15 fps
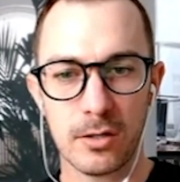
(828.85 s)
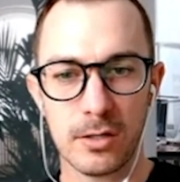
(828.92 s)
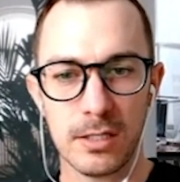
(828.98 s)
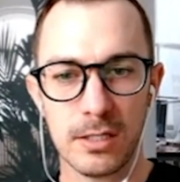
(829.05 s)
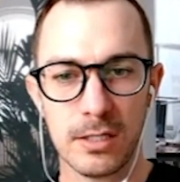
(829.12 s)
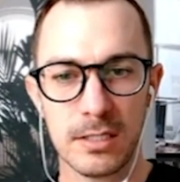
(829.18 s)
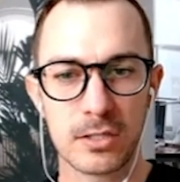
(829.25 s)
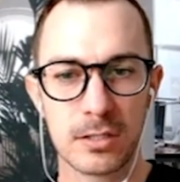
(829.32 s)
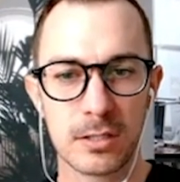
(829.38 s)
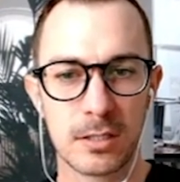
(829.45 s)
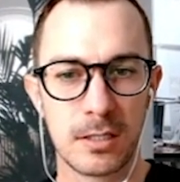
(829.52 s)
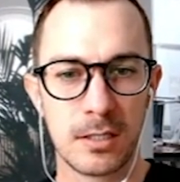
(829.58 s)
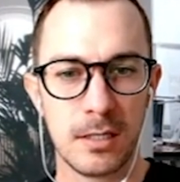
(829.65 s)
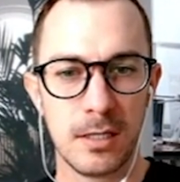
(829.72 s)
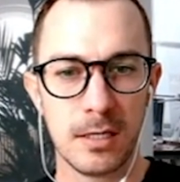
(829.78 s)
leash
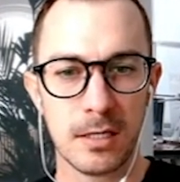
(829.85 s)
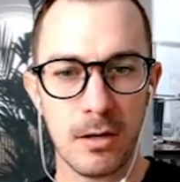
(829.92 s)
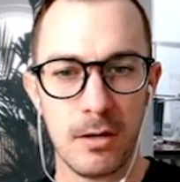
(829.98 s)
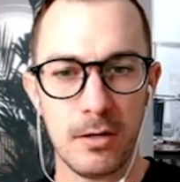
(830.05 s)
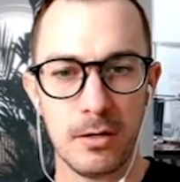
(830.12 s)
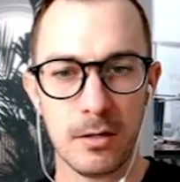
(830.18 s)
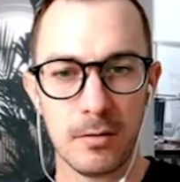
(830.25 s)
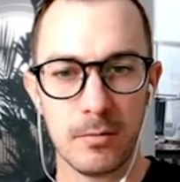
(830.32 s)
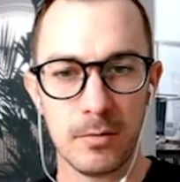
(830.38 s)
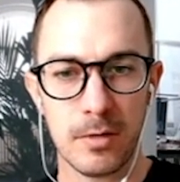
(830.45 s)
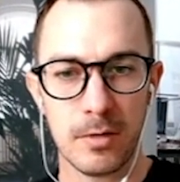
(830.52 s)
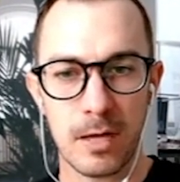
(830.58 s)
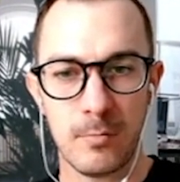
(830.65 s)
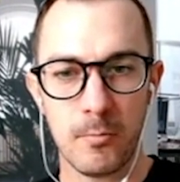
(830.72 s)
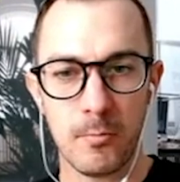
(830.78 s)
and go out here
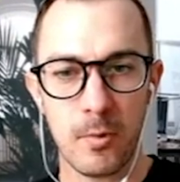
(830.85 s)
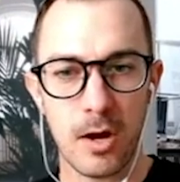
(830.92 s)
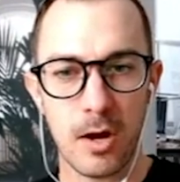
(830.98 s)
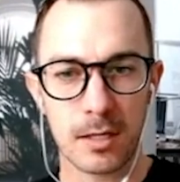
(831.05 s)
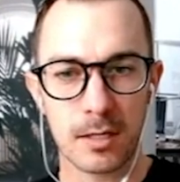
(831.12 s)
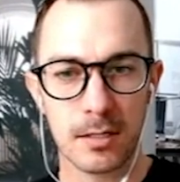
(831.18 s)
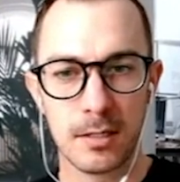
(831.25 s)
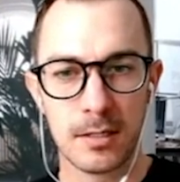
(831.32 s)
and walk.